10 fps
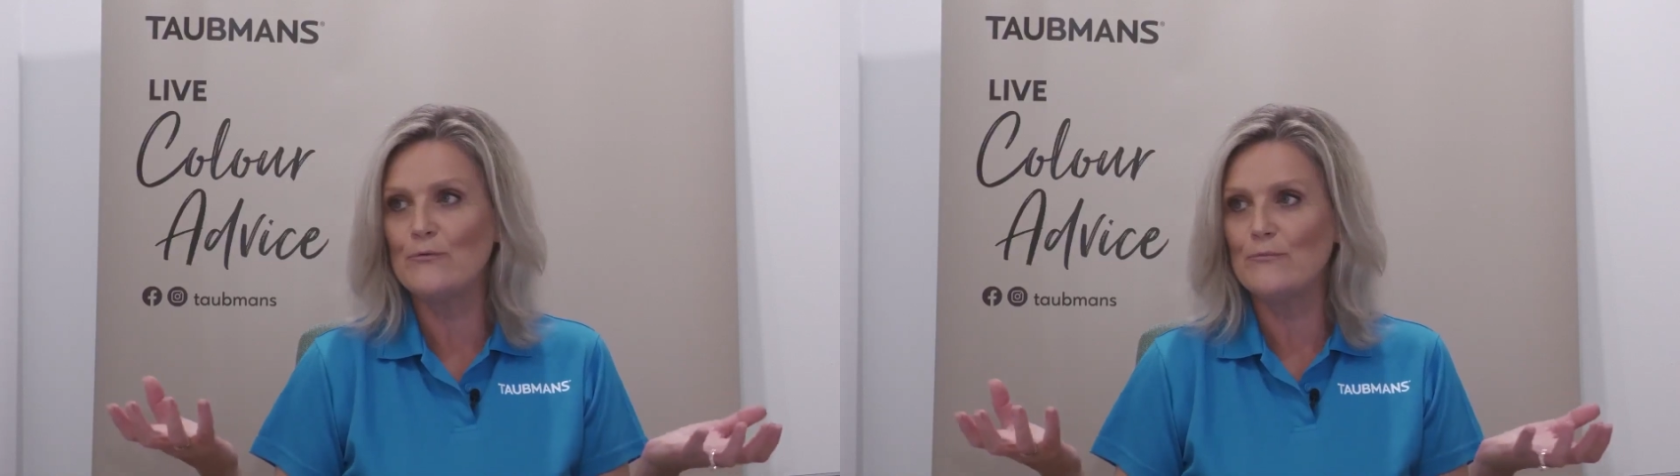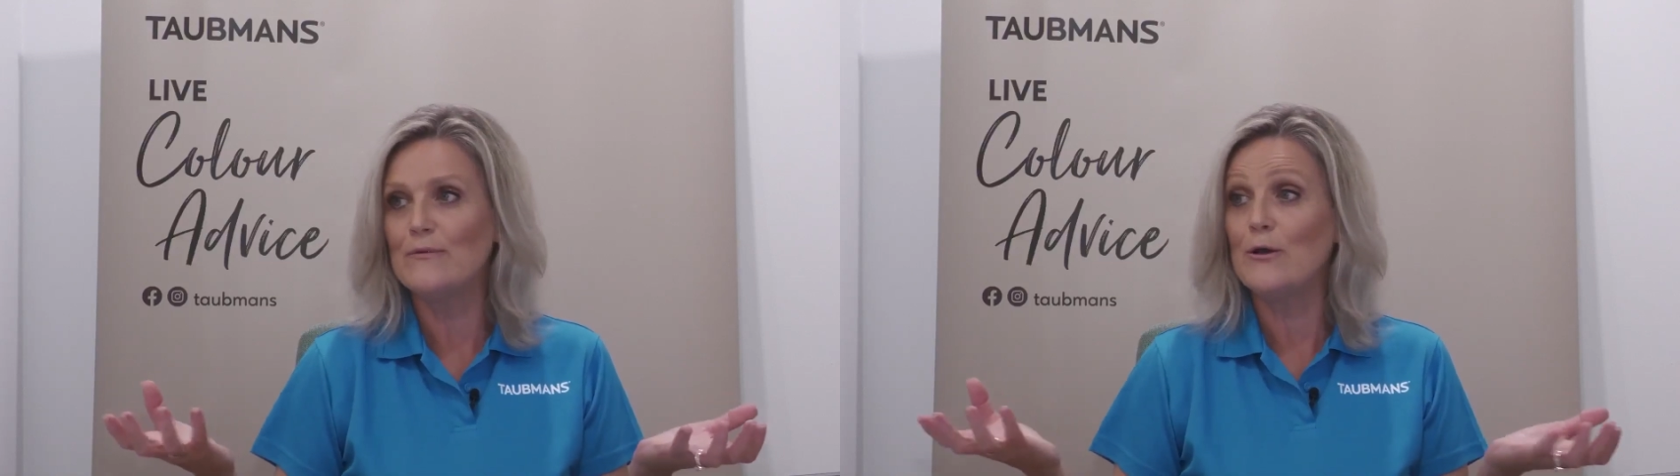
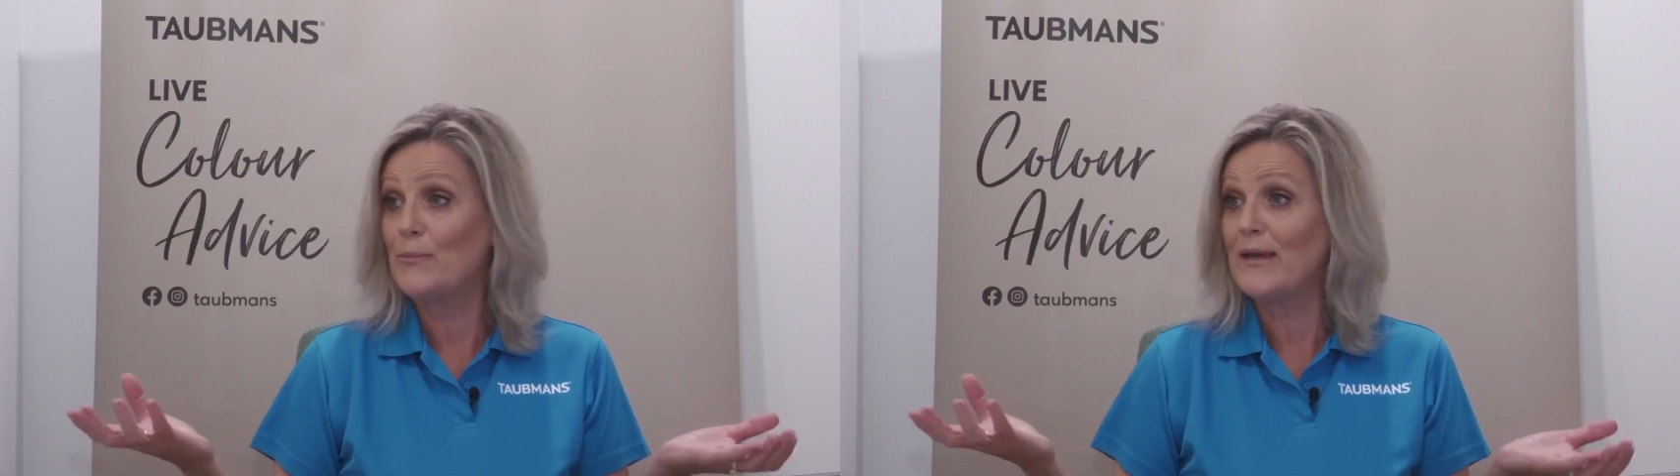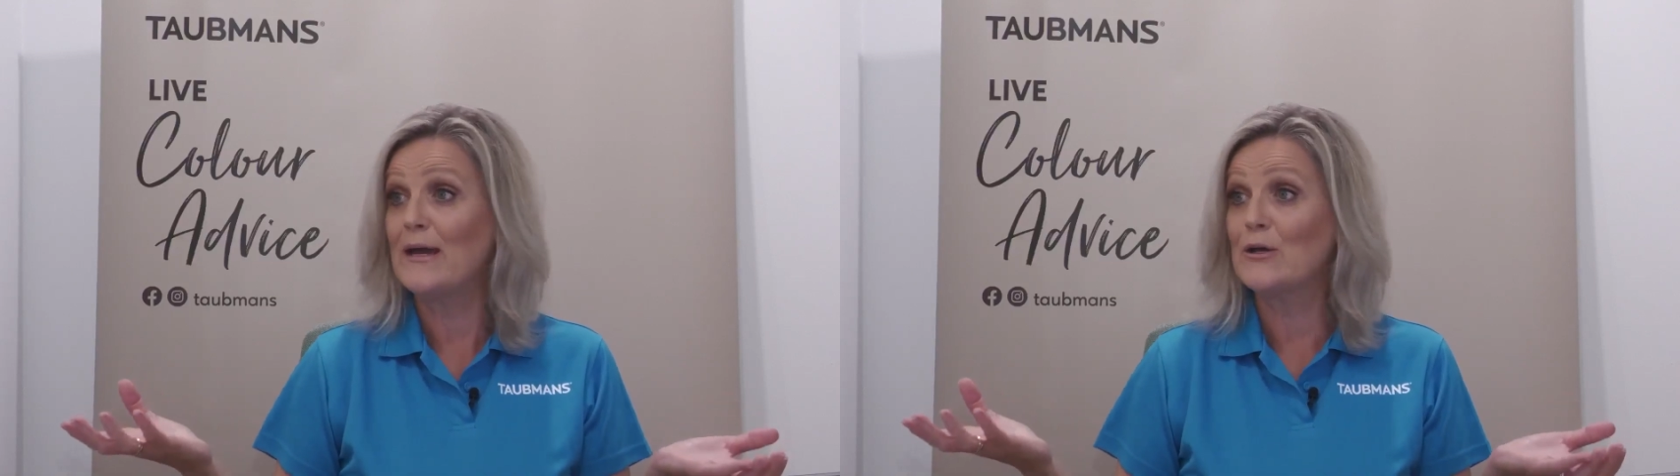
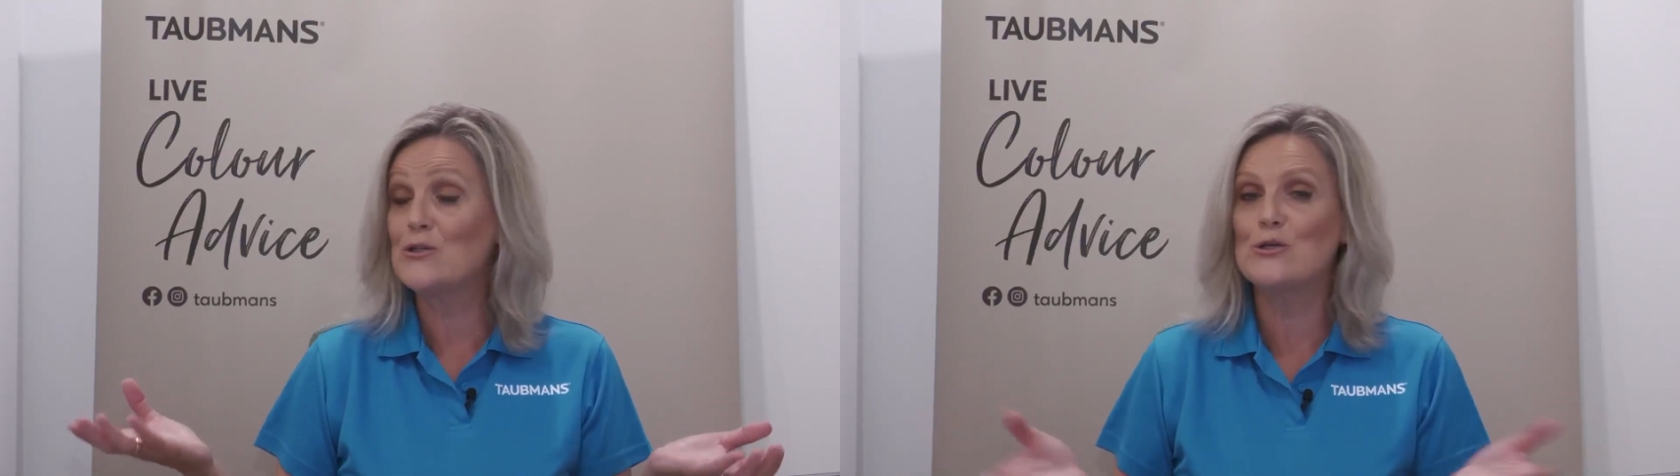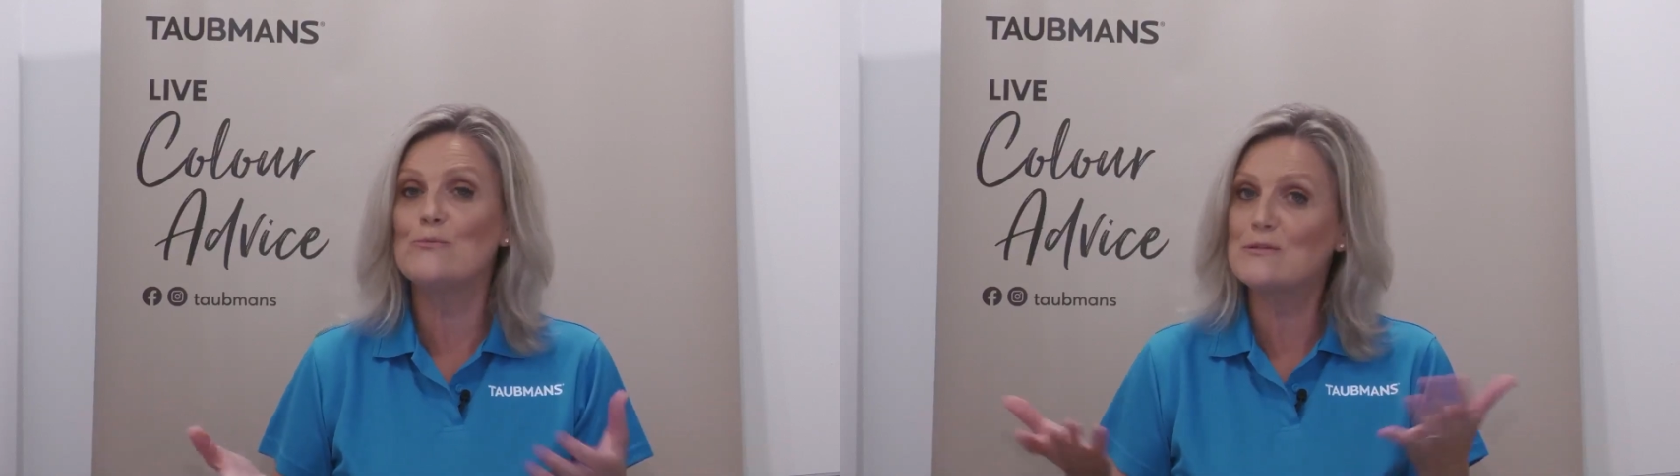helping our
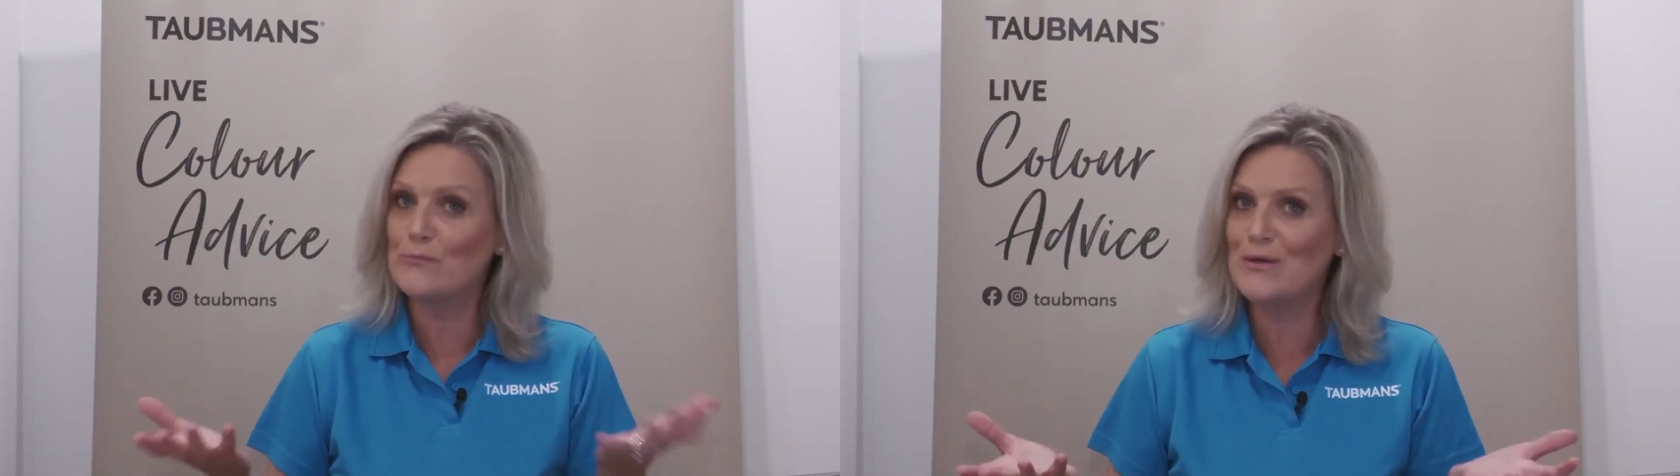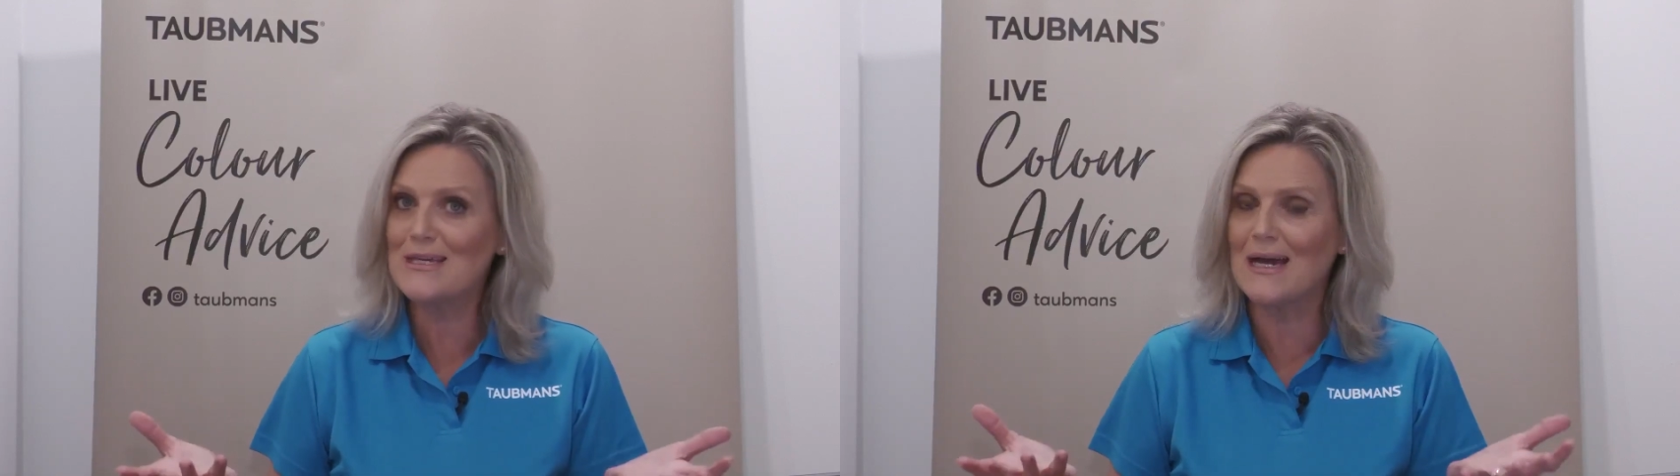consumers
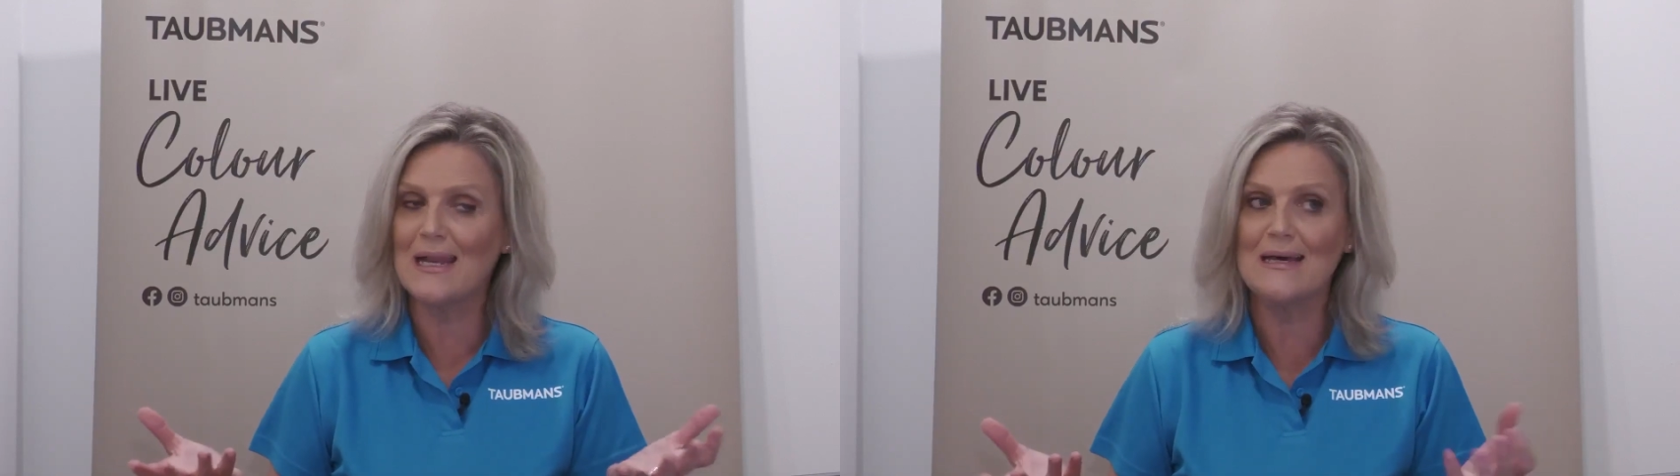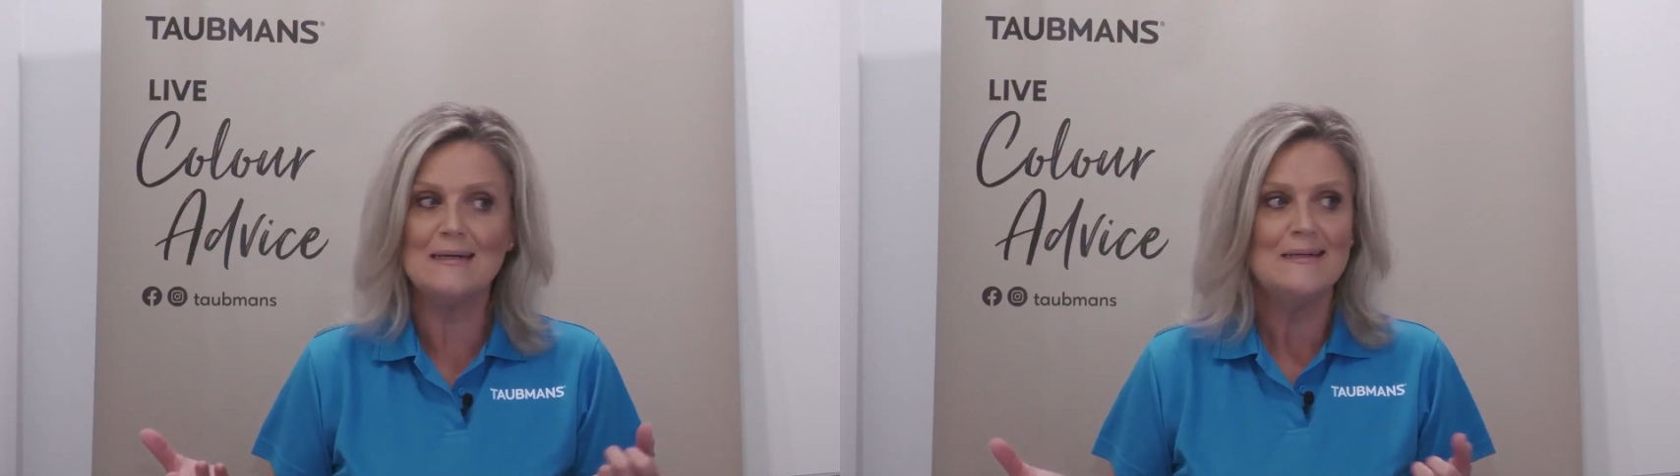with
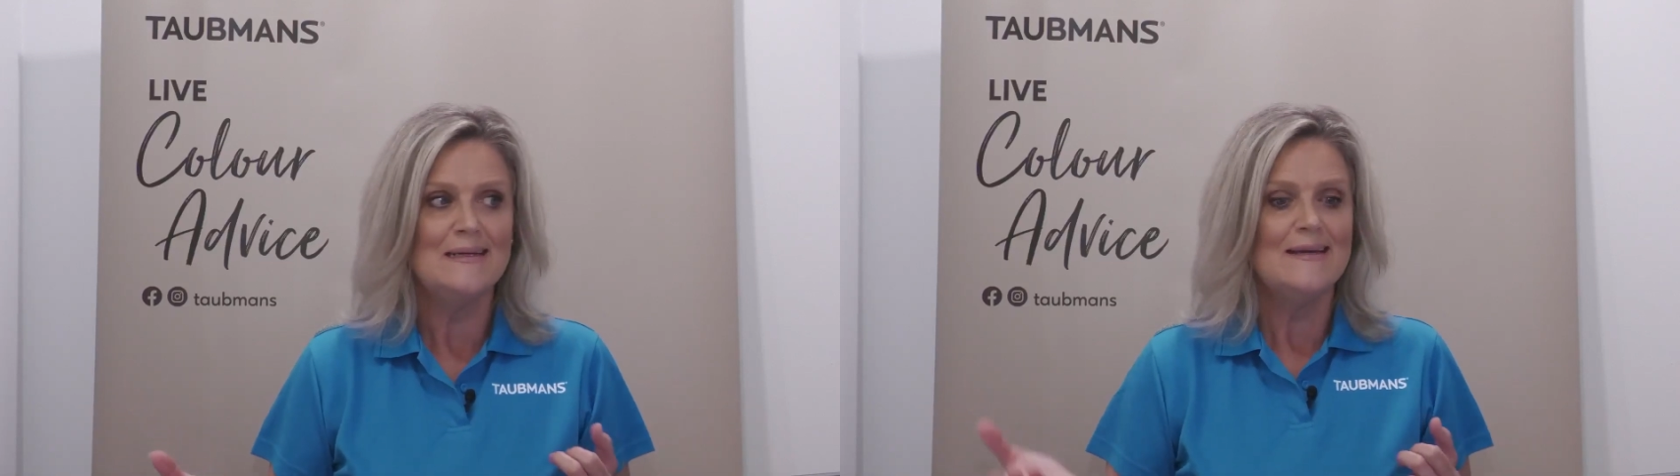color,